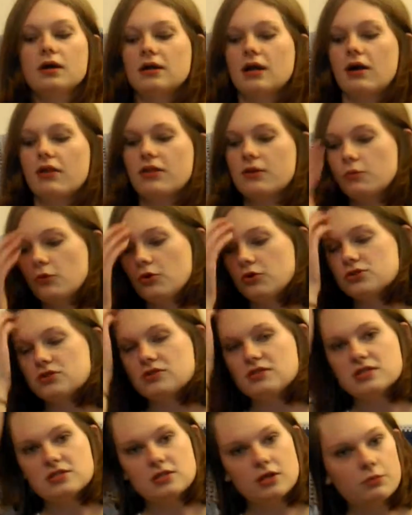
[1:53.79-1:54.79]
Now, I think most
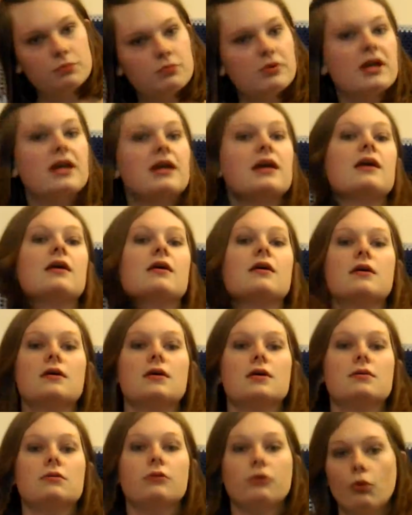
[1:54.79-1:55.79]
of these are pretty
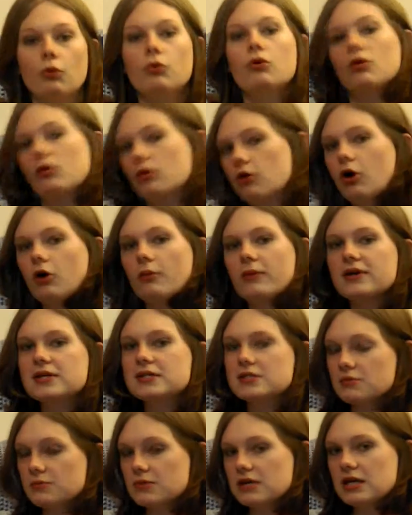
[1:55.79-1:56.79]
local
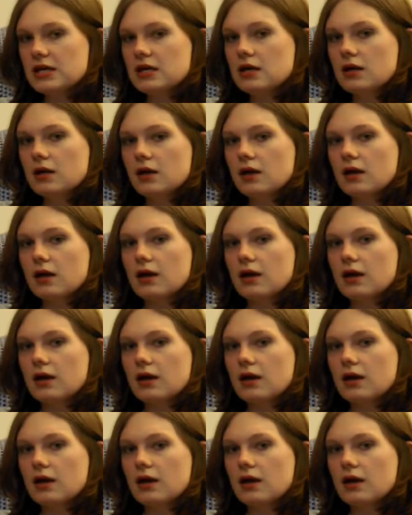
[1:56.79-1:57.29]
comics to me,